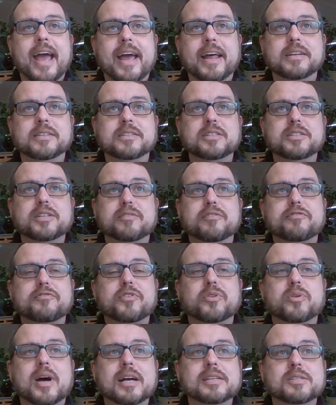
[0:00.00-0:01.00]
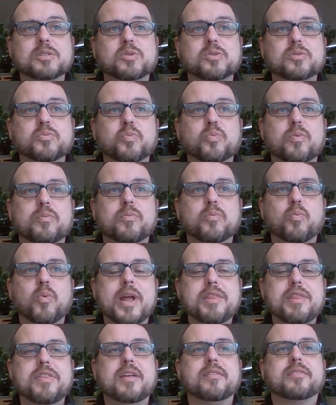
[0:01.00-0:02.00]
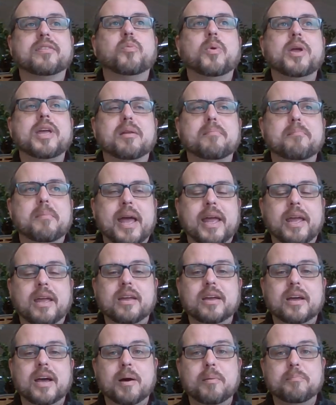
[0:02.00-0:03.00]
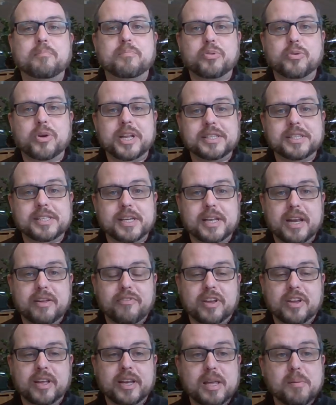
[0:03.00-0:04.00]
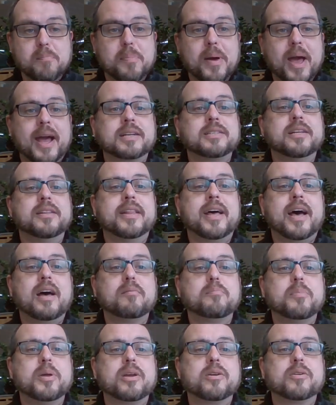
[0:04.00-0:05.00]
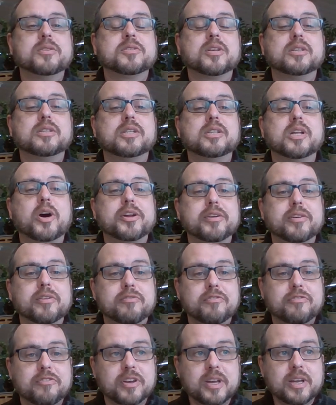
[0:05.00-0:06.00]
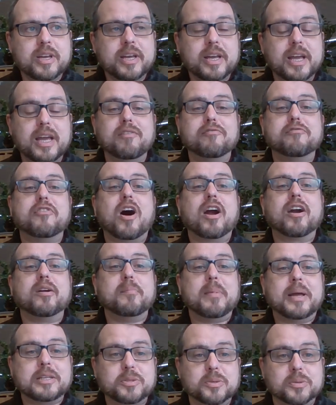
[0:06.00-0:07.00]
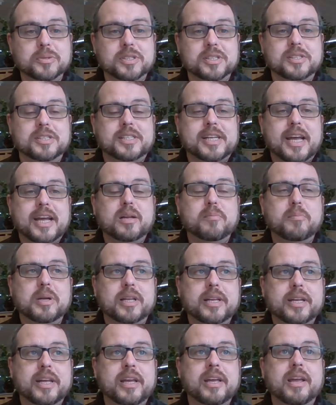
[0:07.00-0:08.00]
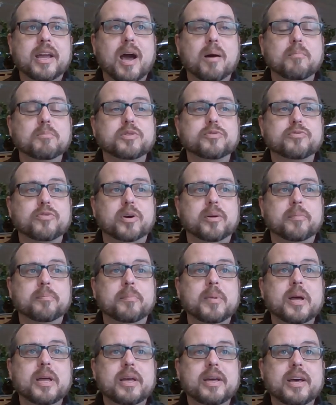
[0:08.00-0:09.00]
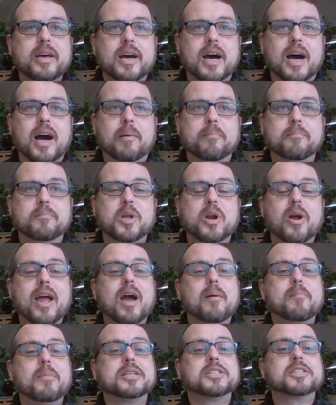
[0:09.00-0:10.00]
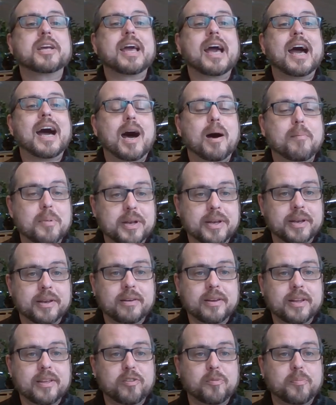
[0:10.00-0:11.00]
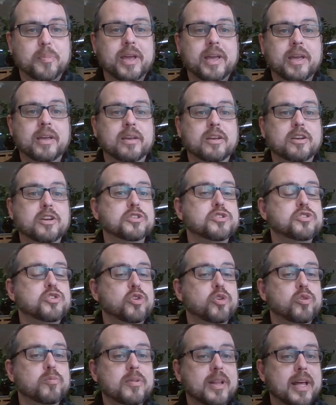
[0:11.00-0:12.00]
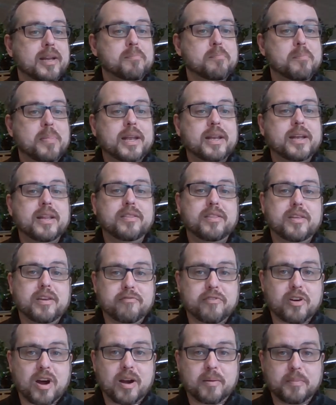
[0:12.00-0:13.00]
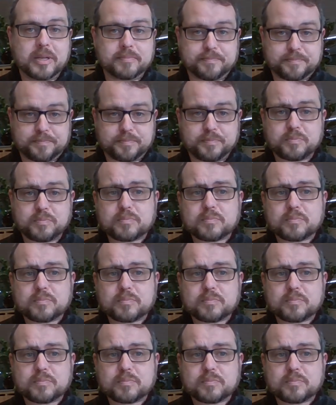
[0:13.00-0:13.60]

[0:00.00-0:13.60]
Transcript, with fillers: And for us, we think that we can make a pretty significant impact in that because a lot of environmental sustainability comes from, um, you know, how much carbon is being consumed and embedded in the environment.